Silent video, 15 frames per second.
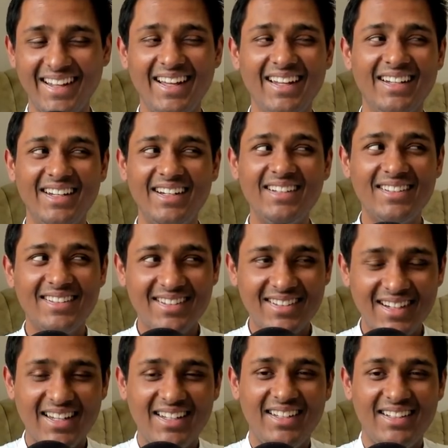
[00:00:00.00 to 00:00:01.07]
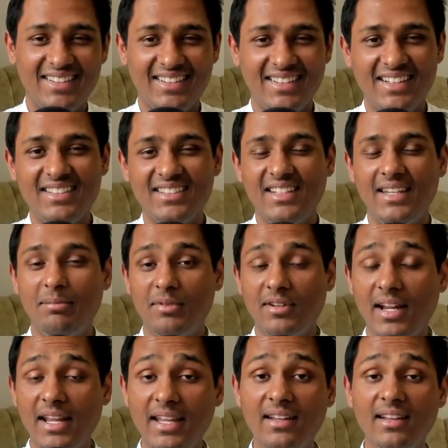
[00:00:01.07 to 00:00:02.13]
let us try, yes, let's keep
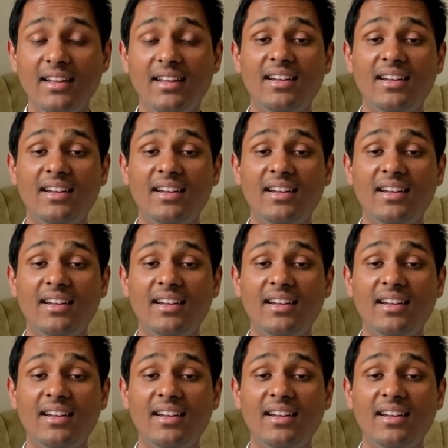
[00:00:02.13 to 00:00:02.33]
trying